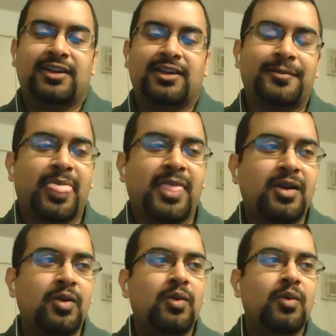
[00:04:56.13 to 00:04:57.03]
Look,
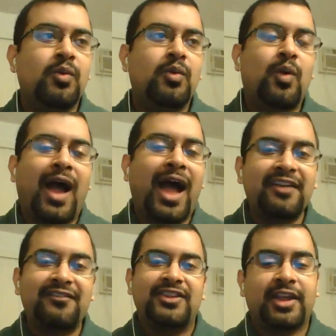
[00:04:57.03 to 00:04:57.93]

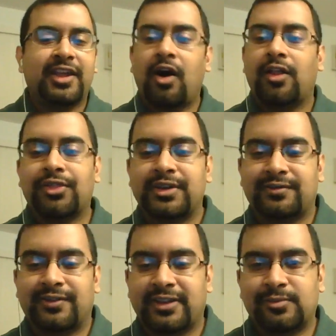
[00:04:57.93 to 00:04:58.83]
I feel like all
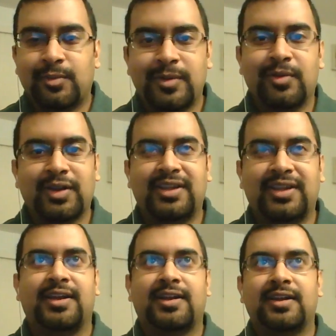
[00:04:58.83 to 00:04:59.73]
three of us, when we were
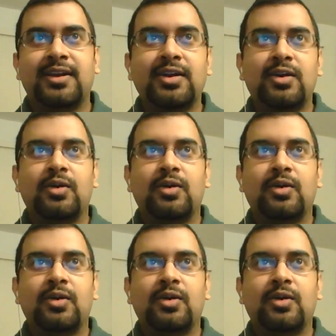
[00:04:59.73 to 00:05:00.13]
here,